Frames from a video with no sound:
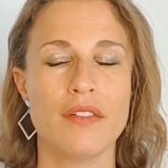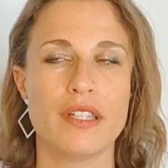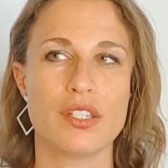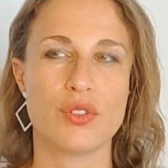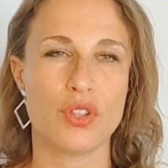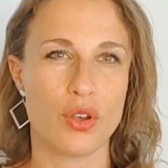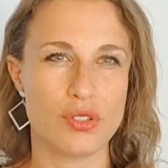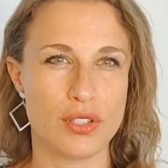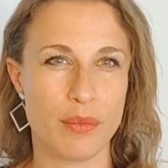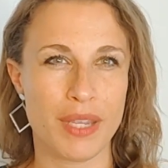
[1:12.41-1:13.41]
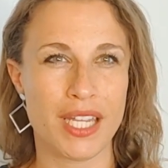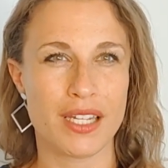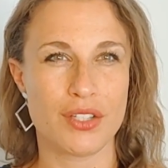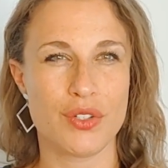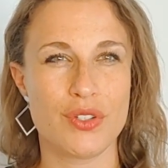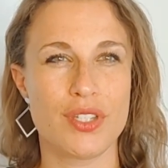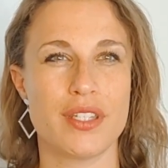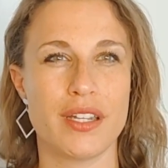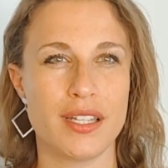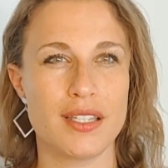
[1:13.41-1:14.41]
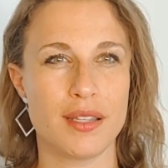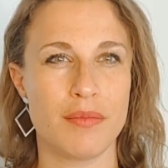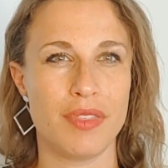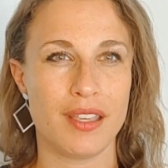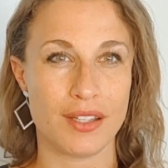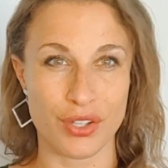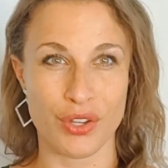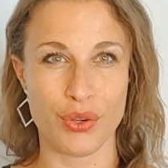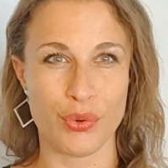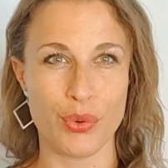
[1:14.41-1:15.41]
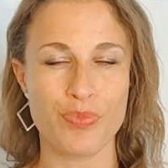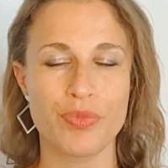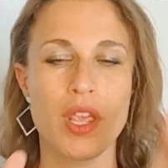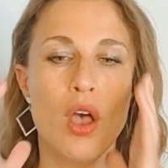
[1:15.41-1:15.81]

This could also mean that you study something new,